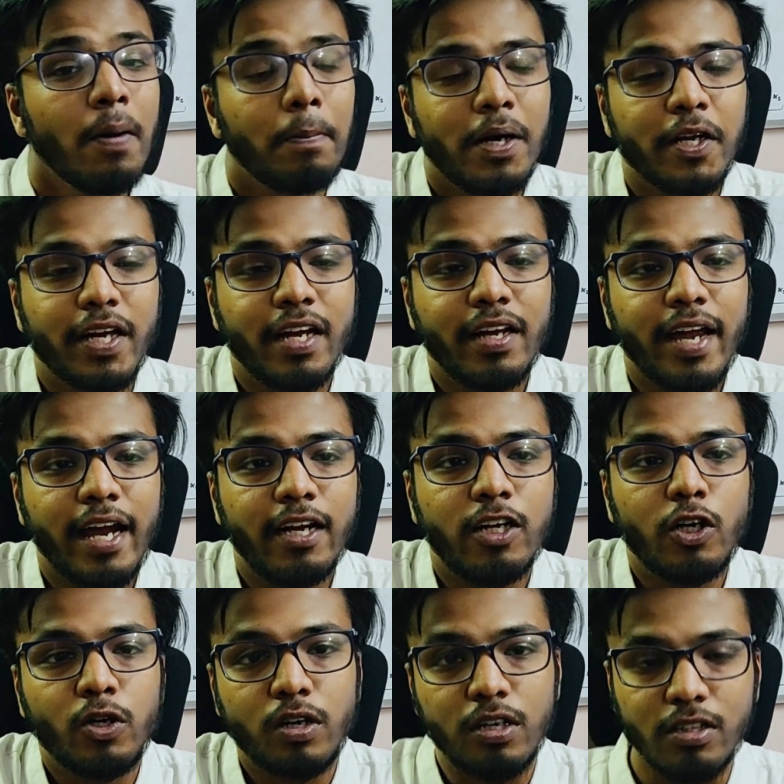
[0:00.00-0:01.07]
but you can
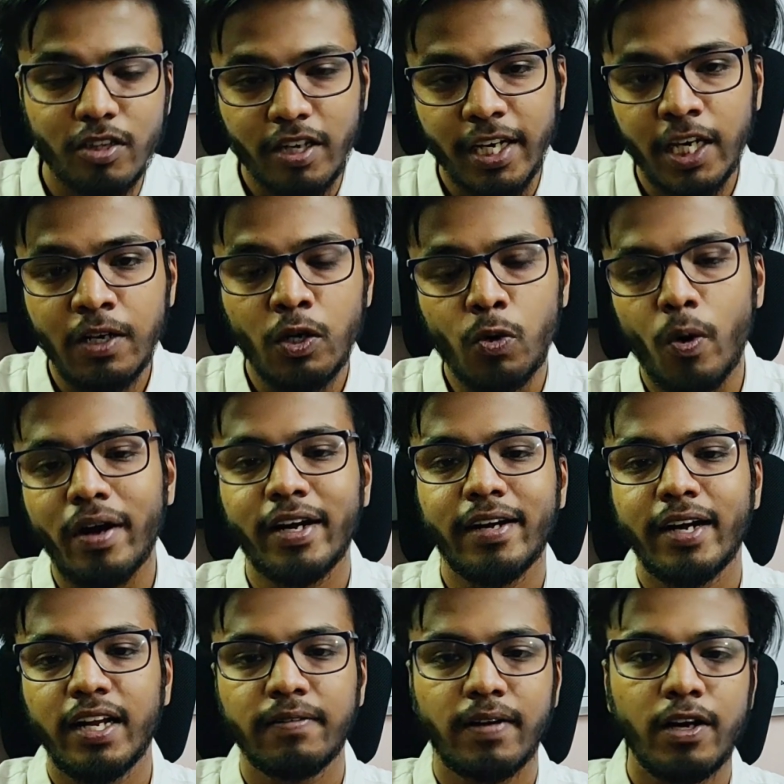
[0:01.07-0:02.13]
get 3
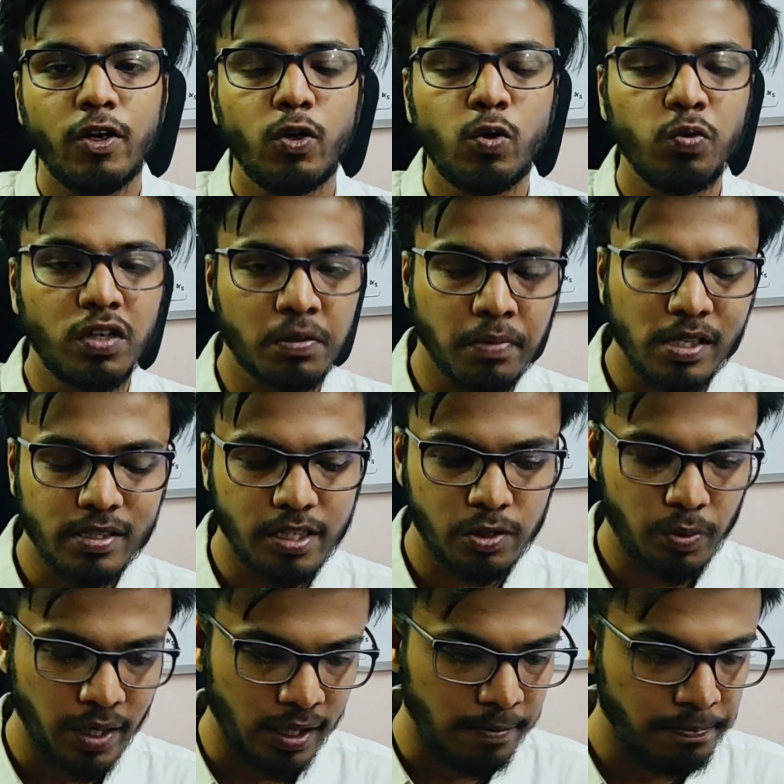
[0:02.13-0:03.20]
quantitative and 2 verbals
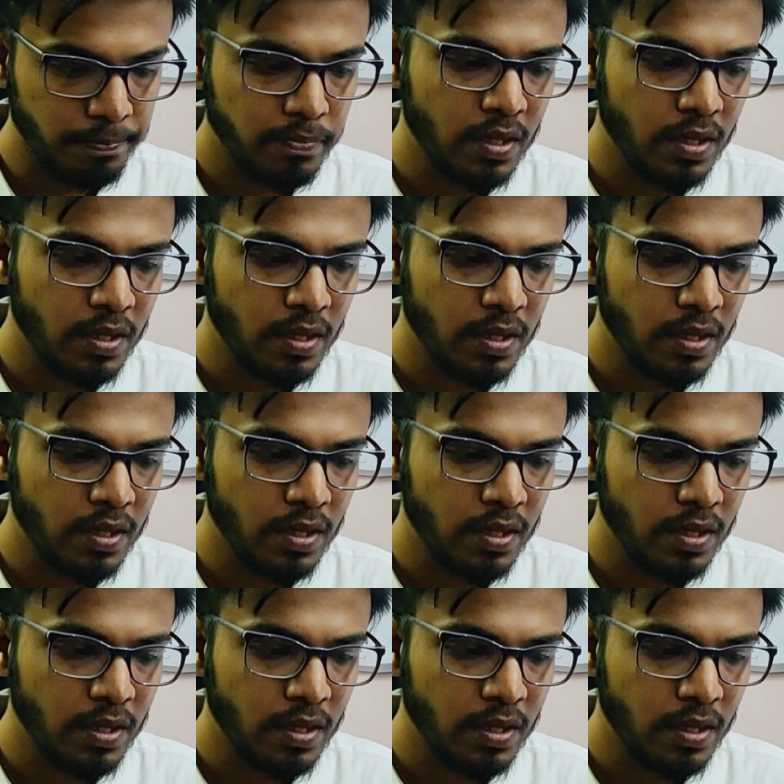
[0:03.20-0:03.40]
as well.